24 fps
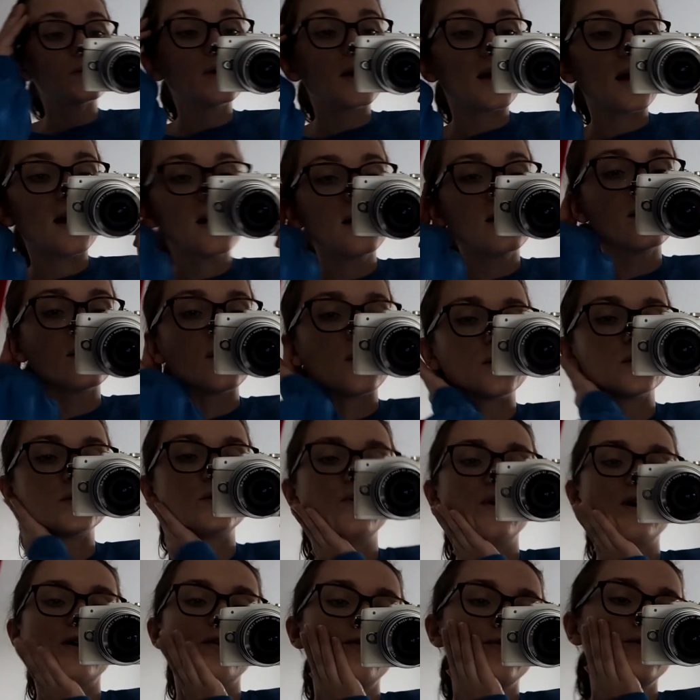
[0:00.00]
yeah, those
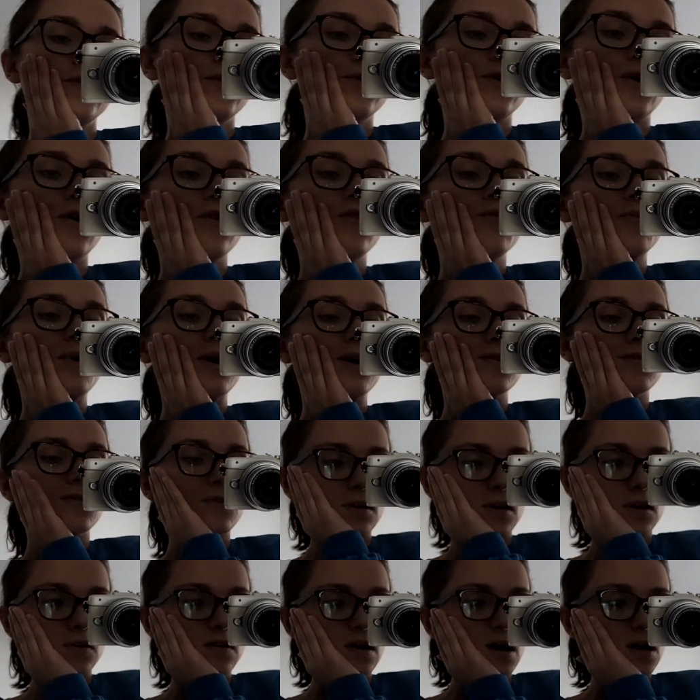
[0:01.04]
were few of my
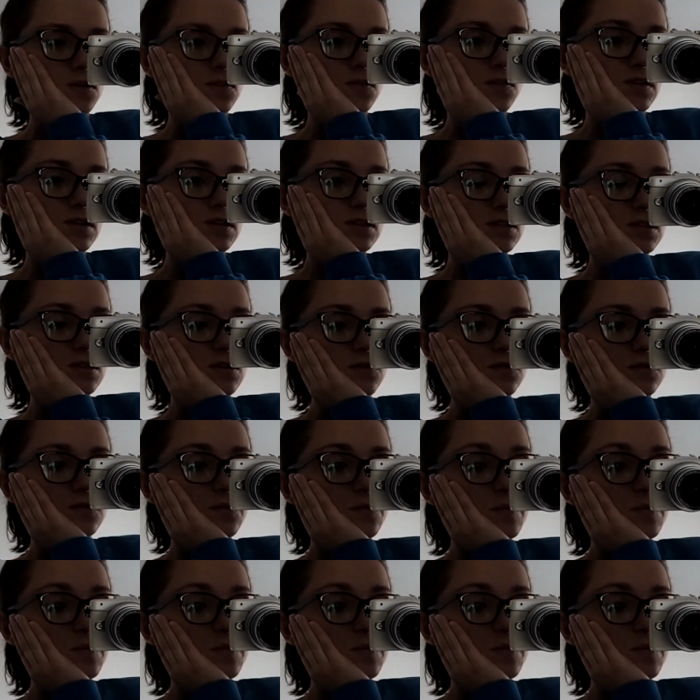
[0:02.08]
fave outfits of the